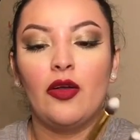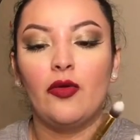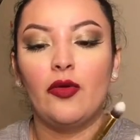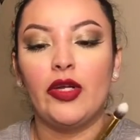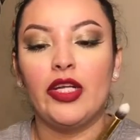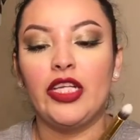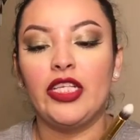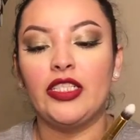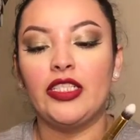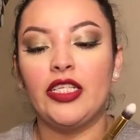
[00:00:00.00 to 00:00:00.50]

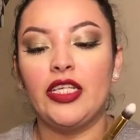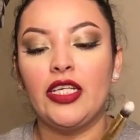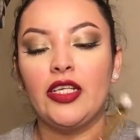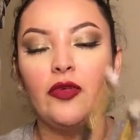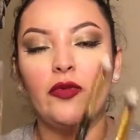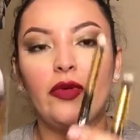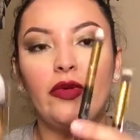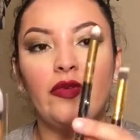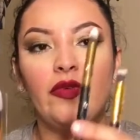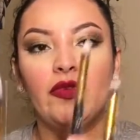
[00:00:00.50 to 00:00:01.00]
118
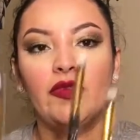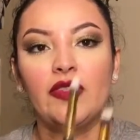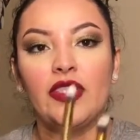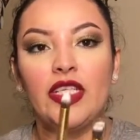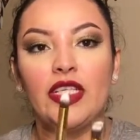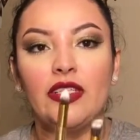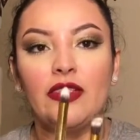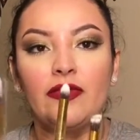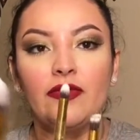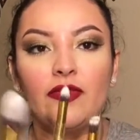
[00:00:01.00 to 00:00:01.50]
and
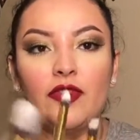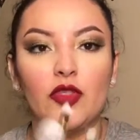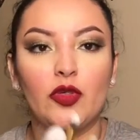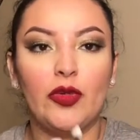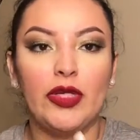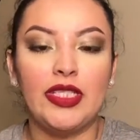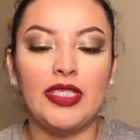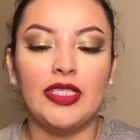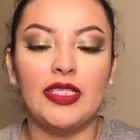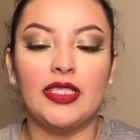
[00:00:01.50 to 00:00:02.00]
115
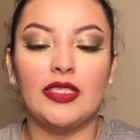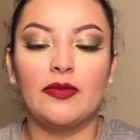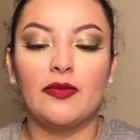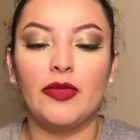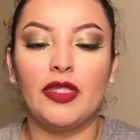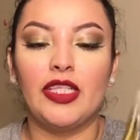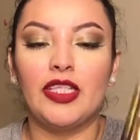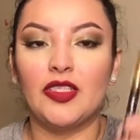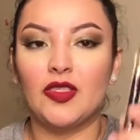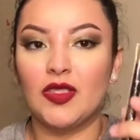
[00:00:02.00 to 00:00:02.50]
twins
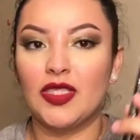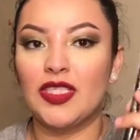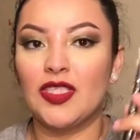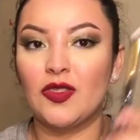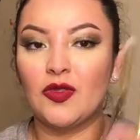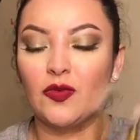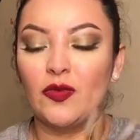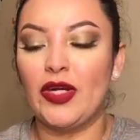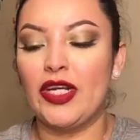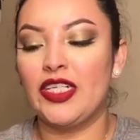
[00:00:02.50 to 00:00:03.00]
but this
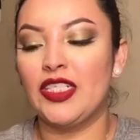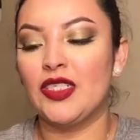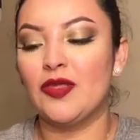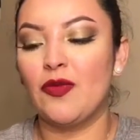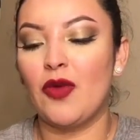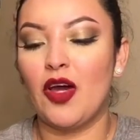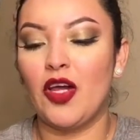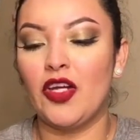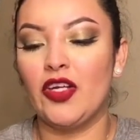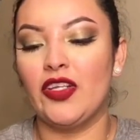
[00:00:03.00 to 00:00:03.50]
one's way
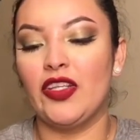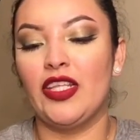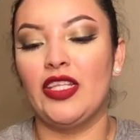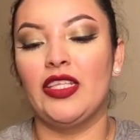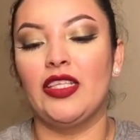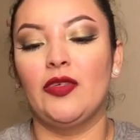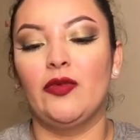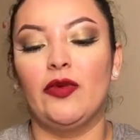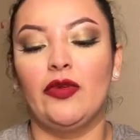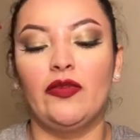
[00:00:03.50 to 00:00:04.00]
smaller than
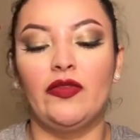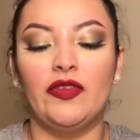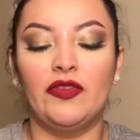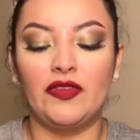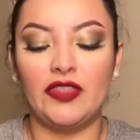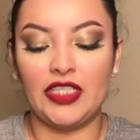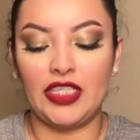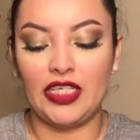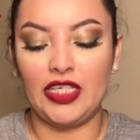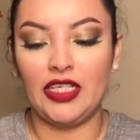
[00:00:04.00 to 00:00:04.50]
the
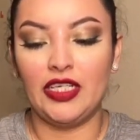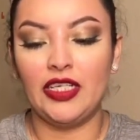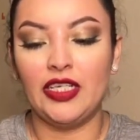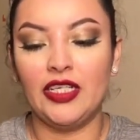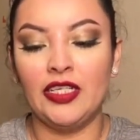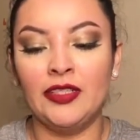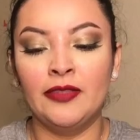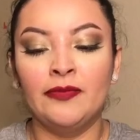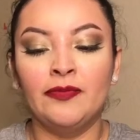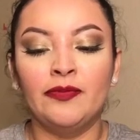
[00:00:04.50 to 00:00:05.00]
115
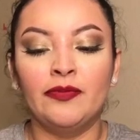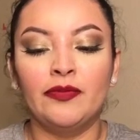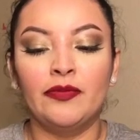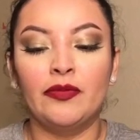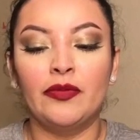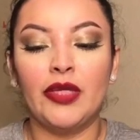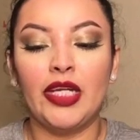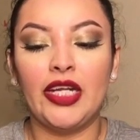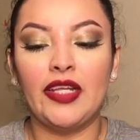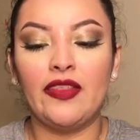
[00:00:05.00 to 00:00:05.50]

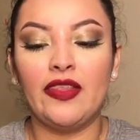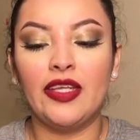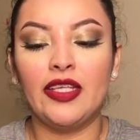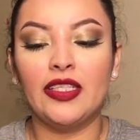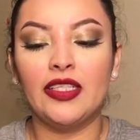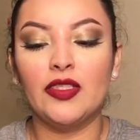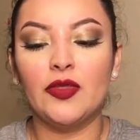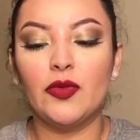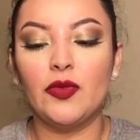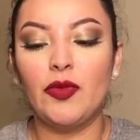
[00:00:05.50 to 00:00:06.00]
but I think
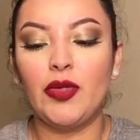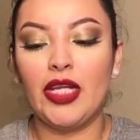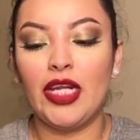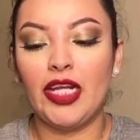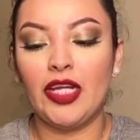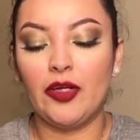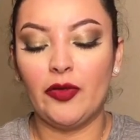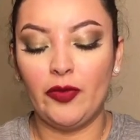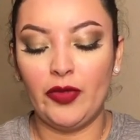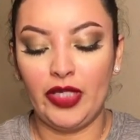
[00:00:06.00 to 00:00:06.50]
this would be
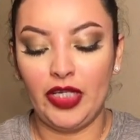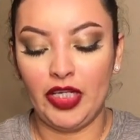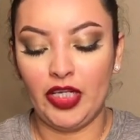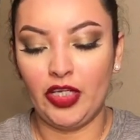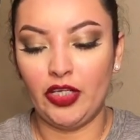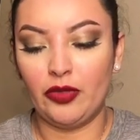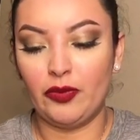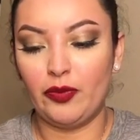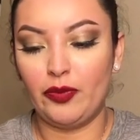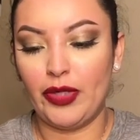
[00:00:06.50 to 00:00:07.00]
like a really
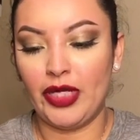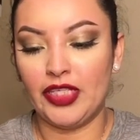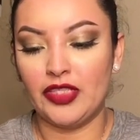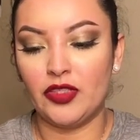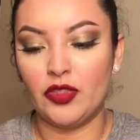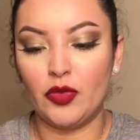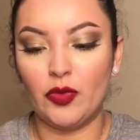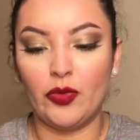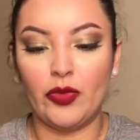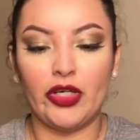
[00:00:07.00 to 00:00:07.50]
good
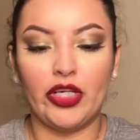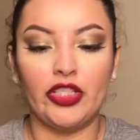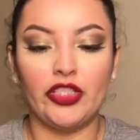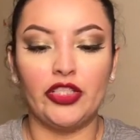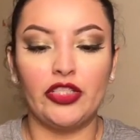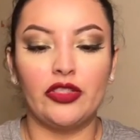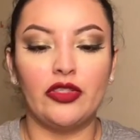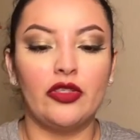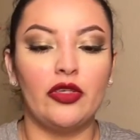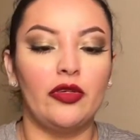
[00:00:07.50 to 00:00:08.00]
pencil
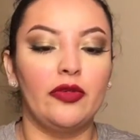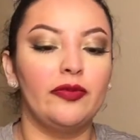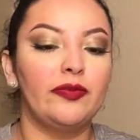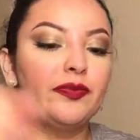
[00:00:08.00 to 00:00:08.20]
brush so